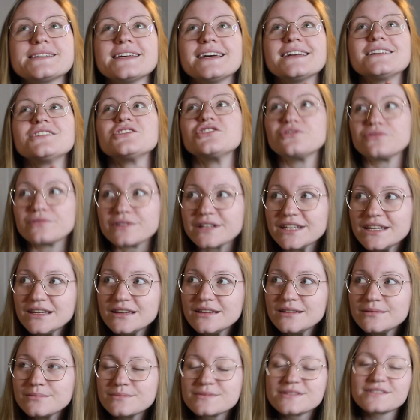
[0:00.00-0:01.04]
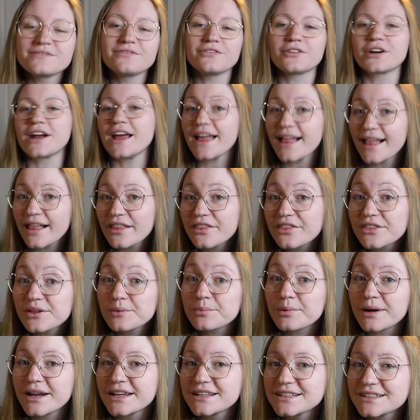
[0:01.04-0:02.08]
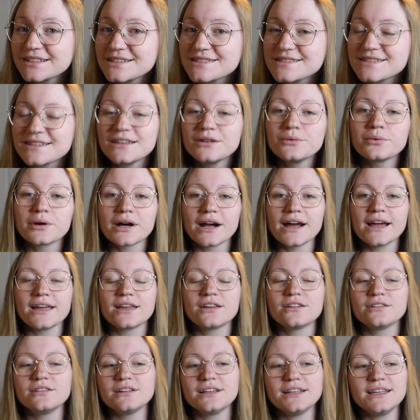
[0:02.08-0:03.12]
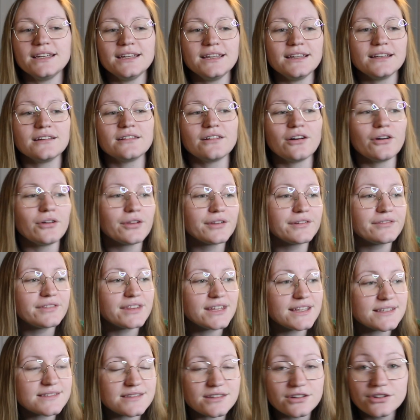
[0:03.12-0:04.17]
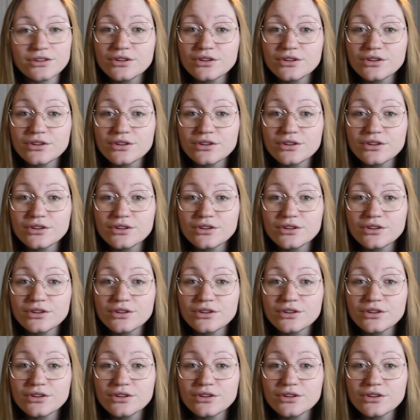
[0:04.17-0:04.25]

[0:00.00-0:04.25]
and dreams for a healthy pregnancy where I could eat all of these